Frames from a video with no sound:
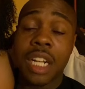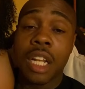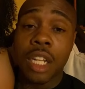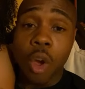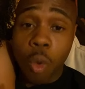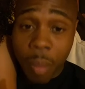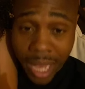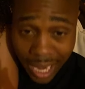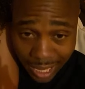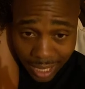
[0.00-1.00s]
the
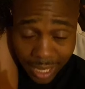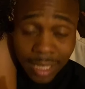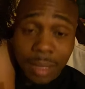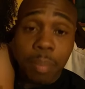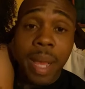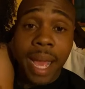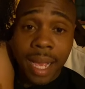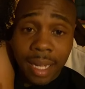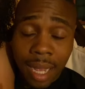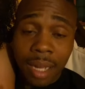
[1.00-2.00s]
Dominicans
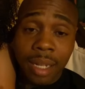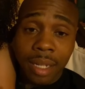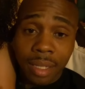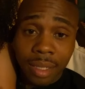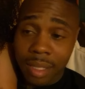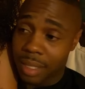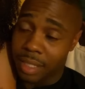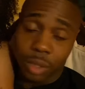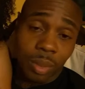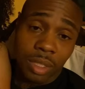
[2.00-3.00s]
packed out there. Cause it's
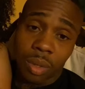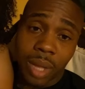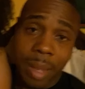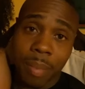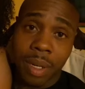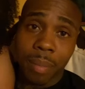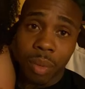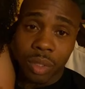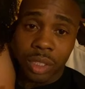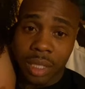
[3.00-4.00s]
just what's gonna happen in
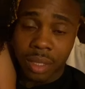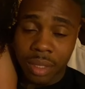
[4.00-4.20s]
Boca Chica.